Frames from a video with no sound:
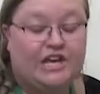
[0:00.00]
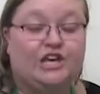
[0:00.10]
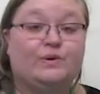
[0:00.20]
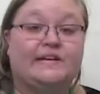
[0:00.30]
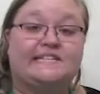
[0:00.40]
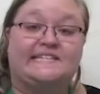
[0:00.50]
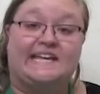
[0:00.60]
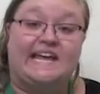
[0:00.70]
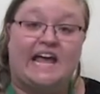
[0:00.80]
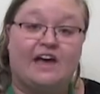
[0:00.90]
You can
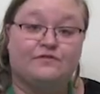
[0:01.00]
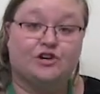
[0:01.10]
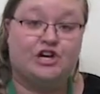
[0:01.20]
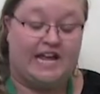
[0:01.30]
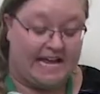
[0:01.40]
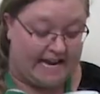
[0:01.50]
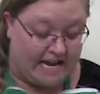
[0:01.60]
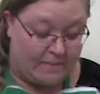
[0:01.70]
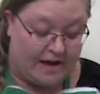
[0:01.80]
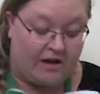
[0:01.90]
see after
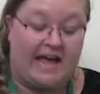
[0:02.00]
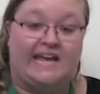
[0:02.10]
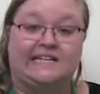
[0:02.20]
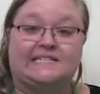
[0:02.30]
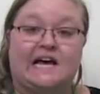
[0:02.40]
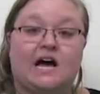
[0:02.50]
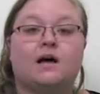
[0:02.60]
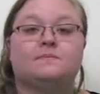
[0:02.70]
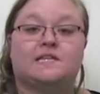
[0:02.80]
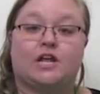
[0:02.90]
kneading about 8
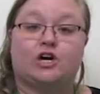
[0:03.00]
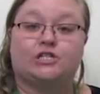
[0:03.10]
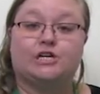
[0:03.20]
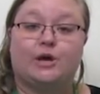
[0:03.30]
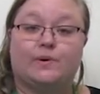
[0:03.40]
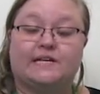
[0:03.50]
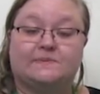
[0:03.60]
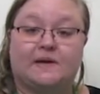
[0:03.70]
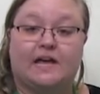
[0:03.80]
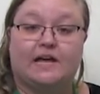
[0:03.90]
times that our dough
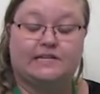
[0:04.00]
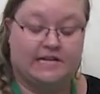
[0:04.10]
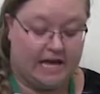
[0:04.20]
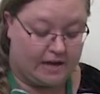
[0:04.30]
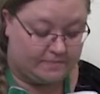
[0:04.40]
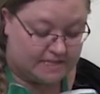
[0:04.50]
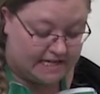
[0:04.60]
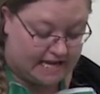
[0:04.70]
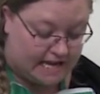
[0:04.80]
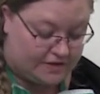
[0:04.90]
has begun to come
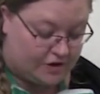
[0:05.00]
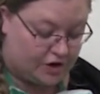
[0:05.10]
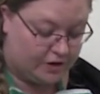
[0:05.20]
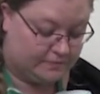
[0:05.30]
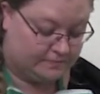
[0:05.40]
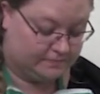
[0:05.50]
together.